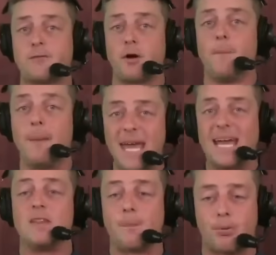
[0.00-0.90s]
from me
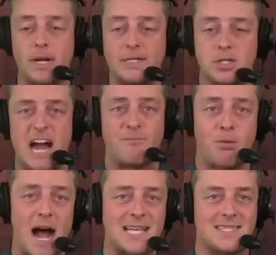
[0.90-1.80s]
in the pre draft
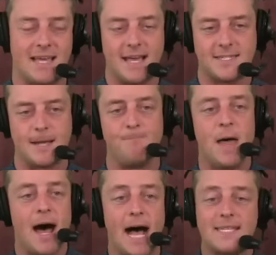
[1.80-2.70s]
process, and
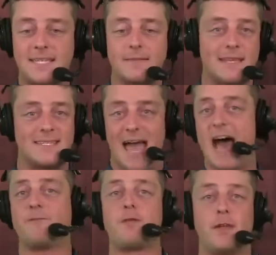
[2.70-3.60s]
I said this
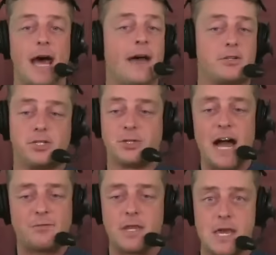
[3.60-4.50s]
after the Niners
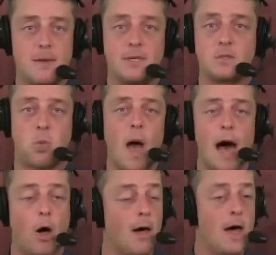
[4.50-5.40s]
drafted him as
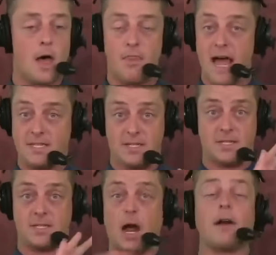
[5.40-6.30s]
well, that
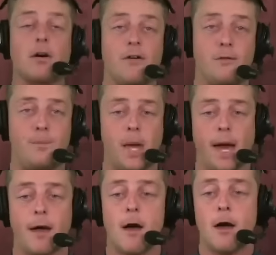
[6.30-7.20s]
stunner of a
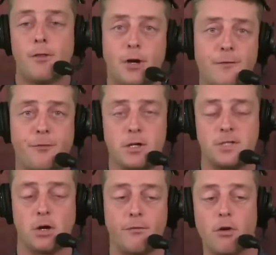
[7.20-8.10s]
pick,
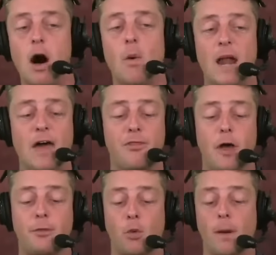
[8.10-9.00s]
31st overall, when I
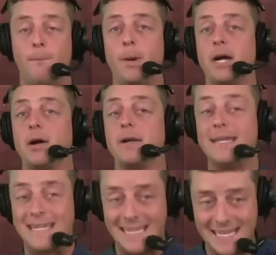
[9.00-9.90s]
thought there were bigger
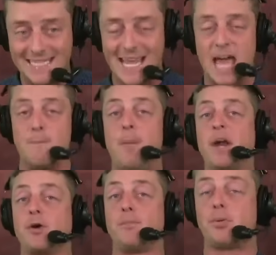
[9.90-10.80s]
needs and
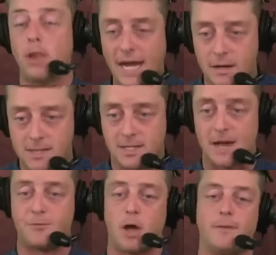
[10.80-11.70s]
better players
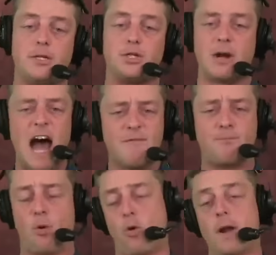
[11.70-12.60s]
left on the draft
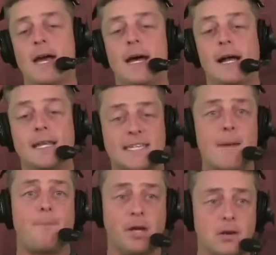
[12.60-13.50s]
board, is
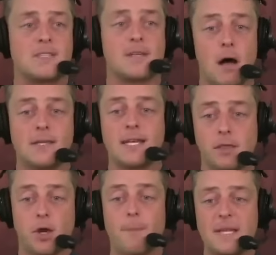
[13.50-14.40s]
that Pearsall is a
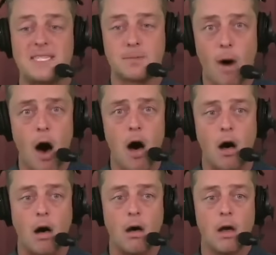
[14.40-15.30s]
little bit small.